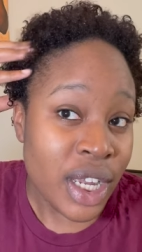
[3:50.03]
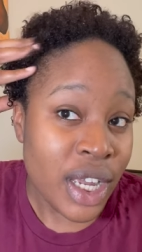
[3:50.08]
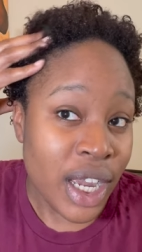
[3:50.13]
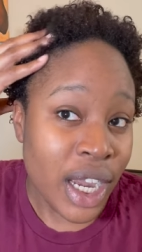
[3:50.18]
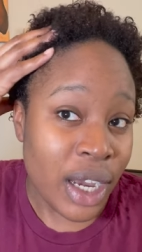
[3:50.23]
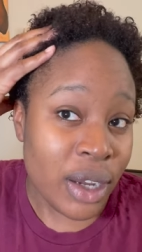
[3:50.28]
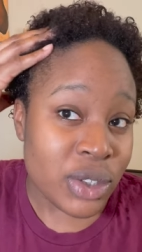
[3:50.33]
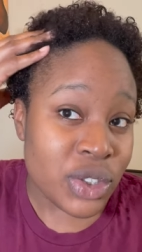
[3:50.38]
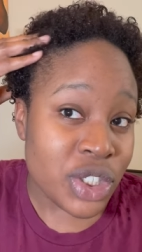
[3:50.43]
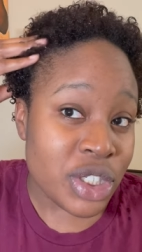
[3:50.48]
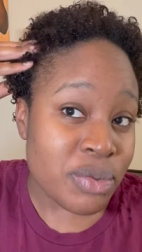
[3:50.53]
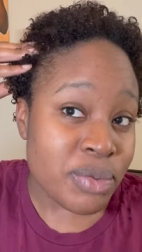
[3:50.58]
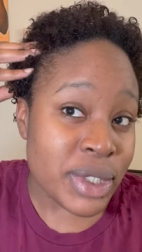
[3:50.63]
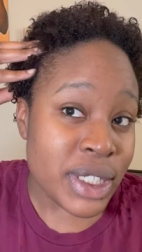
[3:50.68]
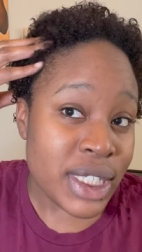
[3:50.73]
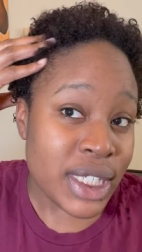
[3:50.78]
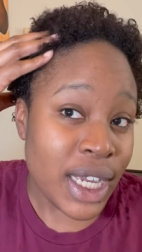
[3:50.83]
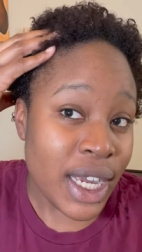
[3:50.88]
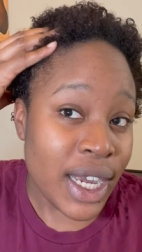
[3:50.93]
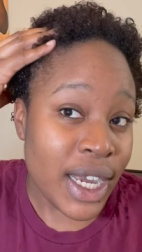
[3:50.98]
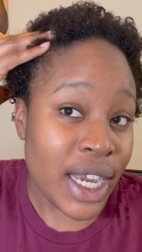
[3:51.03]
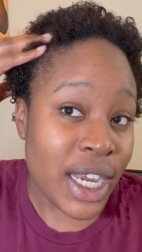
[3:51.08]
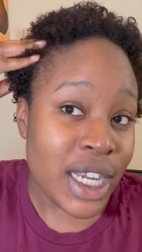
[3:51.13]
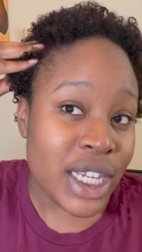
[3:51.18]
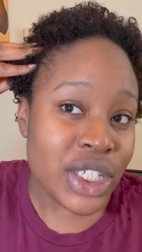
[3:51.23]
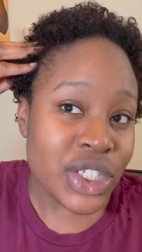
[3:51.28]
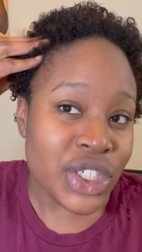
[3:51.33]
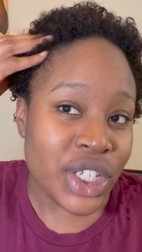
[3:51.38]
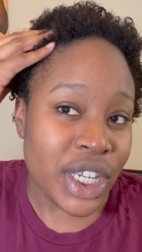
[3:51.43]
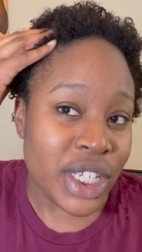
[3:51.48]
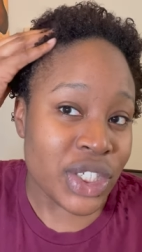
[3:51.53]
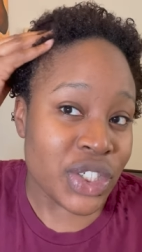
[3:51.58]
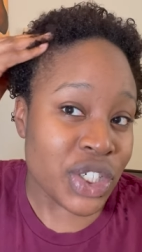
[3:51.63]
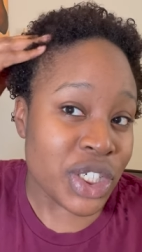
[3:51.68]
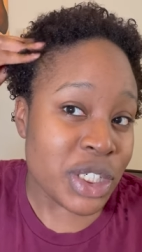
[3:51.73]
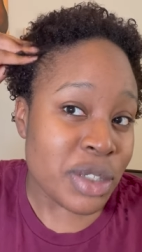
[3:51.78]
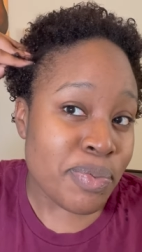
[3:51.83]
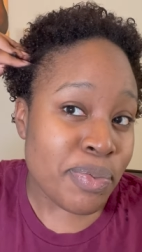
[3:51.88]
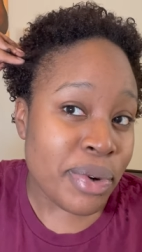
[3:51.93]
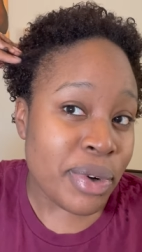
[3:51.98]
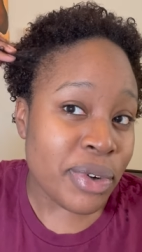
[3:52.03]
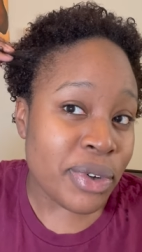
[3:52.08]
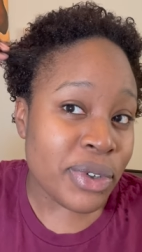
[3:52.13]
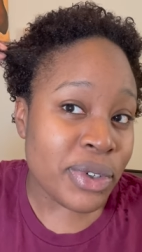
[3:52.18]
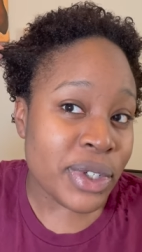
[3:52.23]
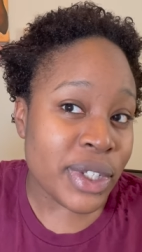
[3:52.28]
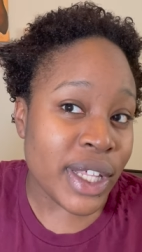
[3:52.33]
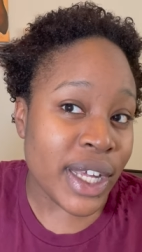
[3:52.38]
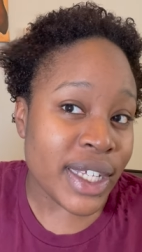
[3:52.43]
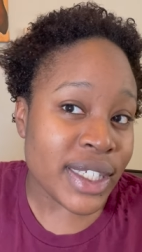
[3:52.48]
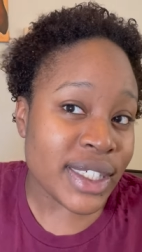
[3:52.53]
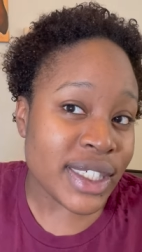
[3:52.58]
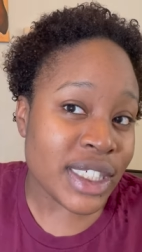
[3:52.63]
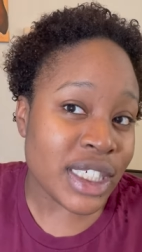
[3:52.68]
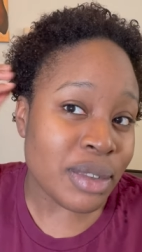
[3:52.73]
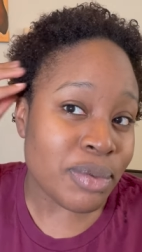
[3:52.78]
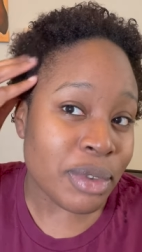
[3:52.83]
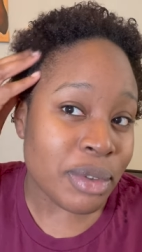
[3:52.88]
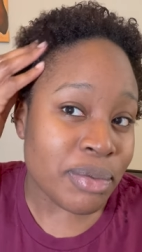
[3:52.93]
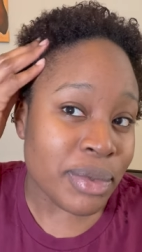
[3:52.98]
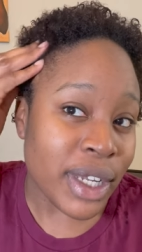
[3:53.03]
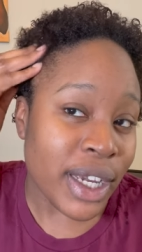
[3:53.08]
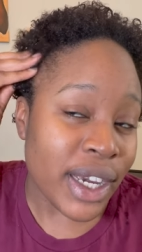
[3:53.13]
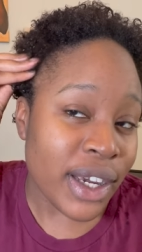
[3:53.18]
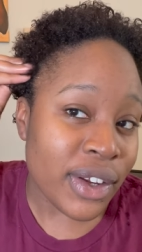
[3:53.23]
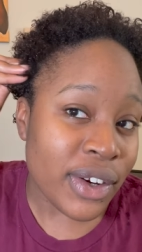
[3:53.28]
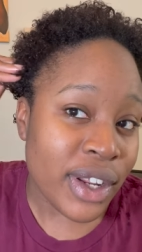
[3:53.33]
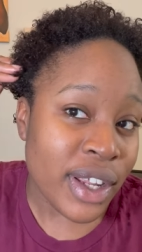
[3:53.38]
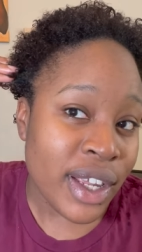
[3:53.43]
I'll just massage and just pull that sebum down,